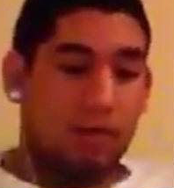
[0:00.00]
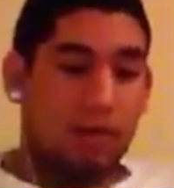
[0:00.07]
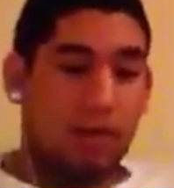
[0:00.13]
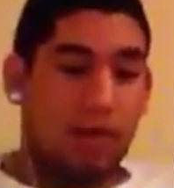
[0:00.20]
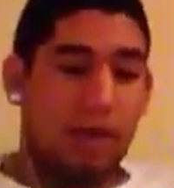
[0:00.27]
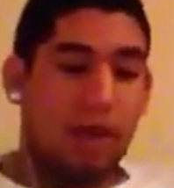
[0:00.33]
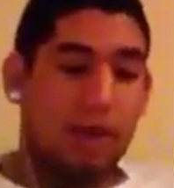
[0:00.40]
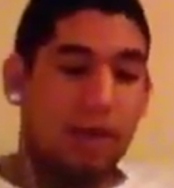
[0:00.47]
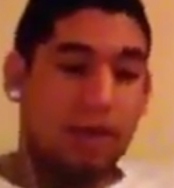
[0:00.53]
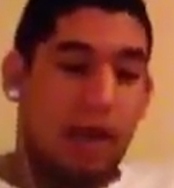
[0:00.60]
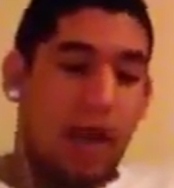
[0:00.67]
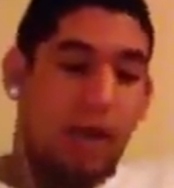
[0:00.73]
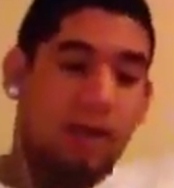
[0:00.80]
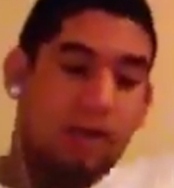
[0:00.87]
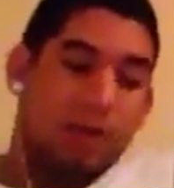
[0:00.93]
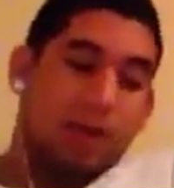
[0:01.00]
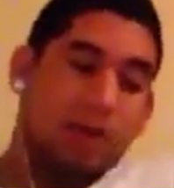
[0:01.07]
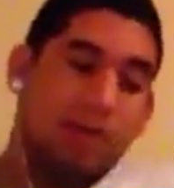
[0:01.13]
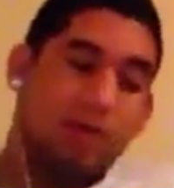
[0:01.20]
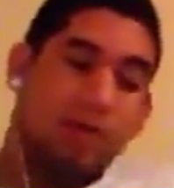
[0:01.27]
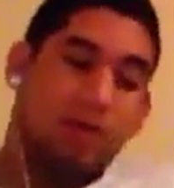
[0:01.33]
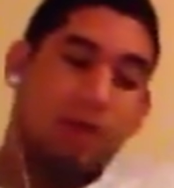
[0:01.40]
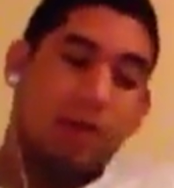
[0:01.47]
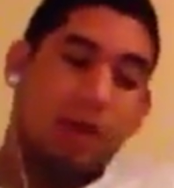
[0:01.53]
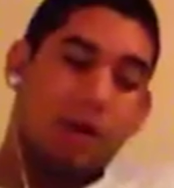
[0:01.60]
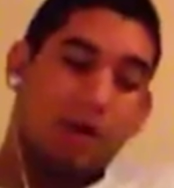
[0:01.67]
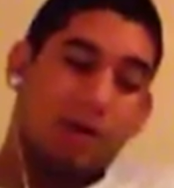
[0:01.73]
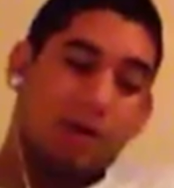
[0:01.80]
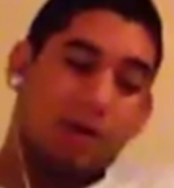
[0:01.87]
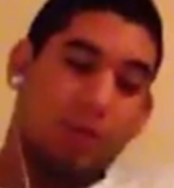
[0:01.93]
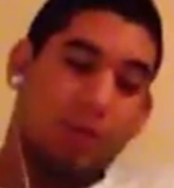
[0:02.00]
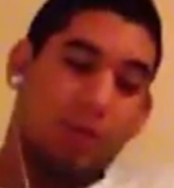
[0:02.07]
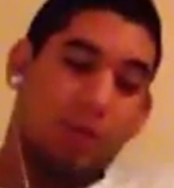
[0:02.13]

8 hours from bottle to